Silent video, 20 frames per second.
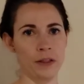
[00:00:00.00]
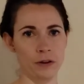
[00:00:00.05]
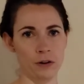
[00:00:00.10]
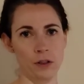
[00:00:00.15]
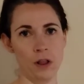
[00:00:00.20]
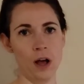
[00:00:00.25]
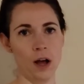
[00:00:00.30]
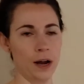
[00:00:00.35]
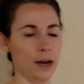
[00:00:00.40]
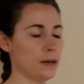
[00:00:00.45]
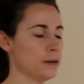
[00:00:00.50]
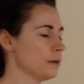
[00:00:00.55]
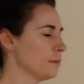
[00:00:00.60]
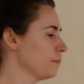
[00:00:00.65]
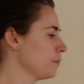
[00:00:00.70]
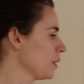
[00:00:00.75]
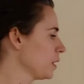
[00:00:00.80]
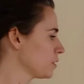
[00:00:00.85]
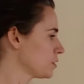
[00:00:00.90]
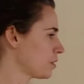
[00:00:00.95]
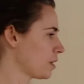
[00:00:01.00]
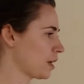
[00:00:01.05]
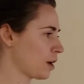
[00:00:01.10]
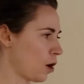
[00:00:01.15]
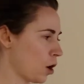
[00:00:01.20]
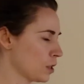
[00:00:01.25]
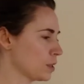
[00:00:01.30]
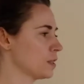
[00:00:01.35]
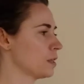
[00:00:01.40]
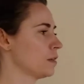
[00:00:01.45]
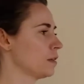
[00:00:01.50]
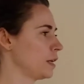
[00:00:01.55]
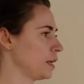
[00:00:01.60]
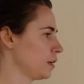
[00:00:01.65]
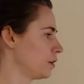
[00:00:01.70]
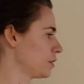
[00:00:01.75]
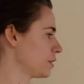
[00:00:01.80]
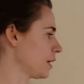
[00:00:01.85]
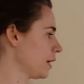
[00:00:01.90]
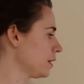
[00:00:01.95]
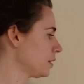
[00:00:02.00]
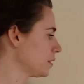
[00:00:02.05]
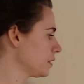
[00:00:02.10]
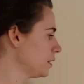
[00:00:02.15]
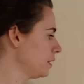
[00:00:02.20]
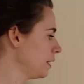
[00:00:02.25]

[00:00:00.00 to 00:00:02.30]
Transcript: line, so they constantly intersect.